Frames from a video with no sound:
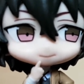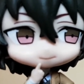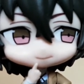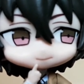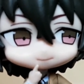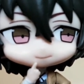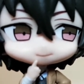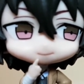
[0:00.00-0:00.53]

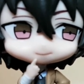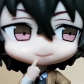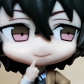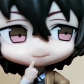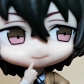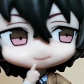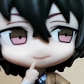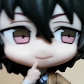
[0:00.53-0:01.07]
and then they
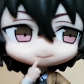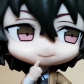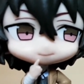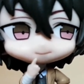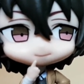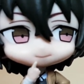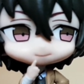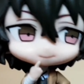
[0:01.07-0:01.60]
have an
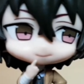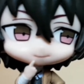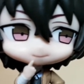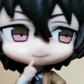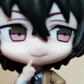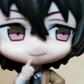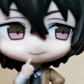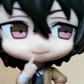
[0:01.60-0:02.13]
app, but the app
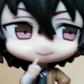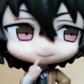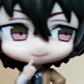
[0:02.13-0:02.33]
also